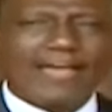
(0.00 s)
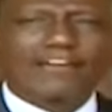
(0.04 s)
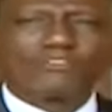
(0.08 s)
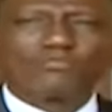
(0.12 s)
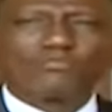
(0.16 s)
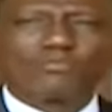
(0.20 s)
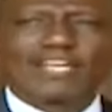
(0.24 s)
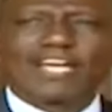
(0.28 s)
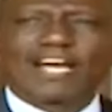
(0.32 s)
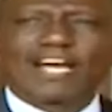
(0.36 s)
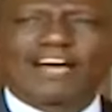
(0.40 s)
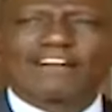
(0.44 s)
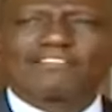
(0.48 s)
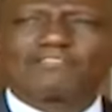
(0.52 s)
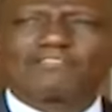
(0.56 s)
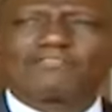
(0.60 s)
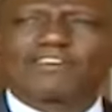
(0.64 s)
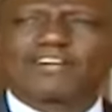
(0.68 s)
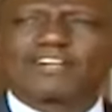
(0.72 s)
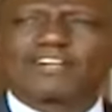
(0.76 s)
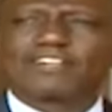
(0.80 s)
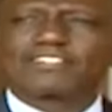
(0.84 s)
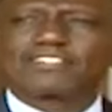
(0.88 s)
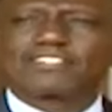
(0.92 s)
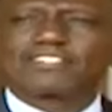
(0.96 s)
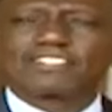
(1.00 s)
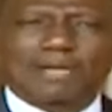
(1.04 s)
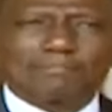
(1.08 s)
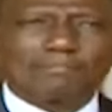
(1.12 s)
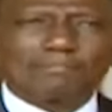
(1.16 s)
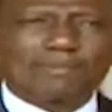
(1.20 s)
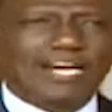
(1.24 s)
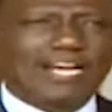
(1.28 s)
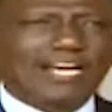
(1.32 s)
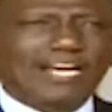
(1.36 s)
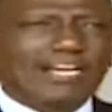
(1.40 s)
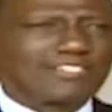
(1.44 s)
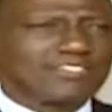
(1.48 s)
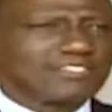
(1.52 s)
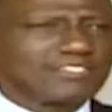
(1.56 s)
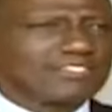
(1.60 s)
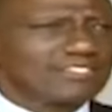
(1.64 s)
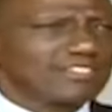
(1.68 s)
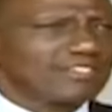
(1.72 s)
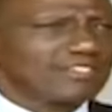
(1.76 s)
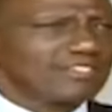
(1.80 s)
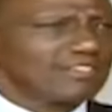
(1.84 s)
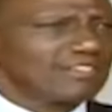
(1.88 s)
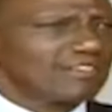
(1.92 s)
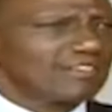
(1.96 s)
And we have
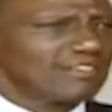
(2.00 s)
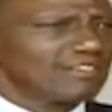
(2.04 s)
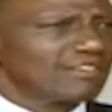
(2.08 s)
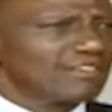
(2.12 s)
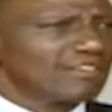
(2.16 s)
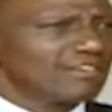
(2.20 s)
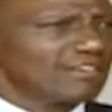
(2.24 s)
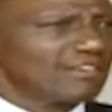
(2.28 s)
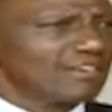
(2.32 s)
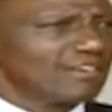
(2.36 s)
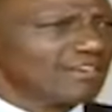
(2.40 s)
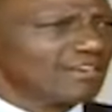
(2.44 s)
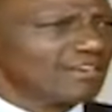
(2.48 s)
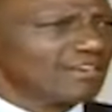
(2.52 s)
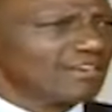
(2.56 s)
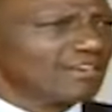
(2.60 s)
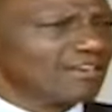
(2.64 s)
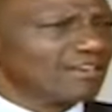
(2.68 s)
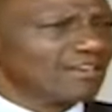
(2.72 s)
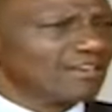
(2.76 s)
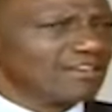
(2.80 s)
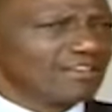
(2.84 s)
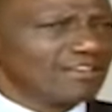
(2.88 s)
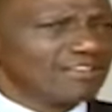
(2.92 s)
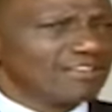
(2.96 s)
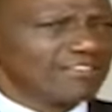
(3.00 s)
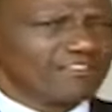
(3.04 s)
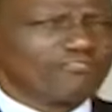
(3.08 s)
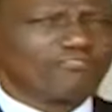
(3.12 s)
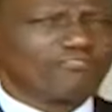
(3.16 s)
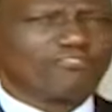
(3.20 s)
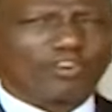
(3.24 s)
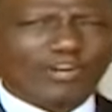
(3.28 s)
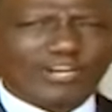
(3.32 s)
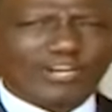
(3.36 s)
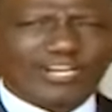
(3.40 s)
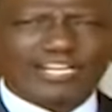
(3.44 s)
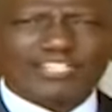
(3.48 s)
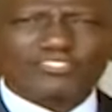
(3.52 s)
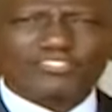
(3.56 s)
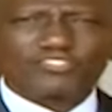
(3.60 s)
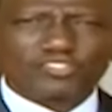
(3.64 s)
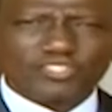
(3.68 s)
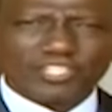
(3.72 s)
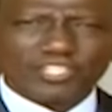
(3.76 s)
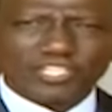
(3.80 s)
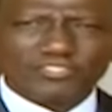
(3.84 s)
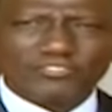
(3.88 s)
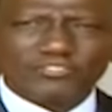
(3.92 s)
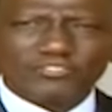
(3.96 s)
stabilized the foreign
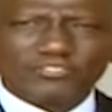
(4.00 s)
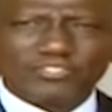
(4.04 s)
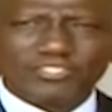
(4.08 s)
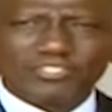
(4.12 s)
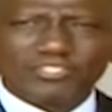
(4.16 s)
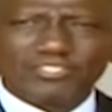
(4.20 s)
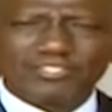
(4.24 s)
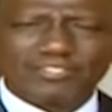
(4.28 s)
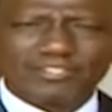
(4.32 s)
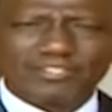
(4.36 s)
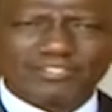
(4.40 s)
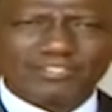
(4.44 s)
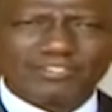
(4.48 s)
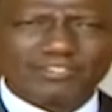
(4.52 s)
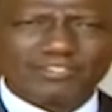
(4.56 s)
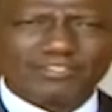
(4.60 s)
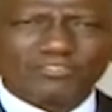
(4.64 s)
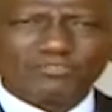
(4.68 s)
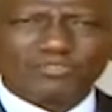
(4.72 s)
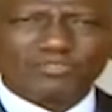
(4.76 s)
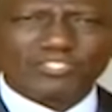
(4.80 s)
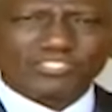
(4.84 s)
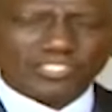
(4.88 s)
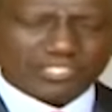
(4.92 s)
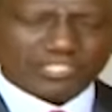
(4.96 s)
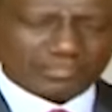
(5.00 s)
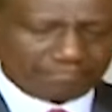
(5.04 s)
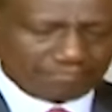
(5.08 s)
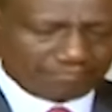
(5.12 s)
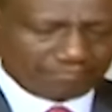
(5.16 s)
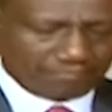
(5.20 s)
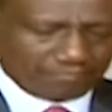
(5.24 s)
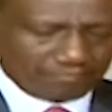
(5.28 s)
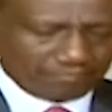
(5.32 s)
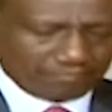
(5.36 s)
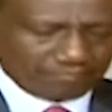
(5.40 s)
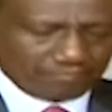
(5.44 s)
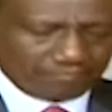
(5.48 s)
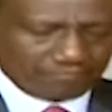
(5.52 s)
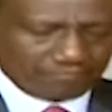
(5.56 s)
exchange regime.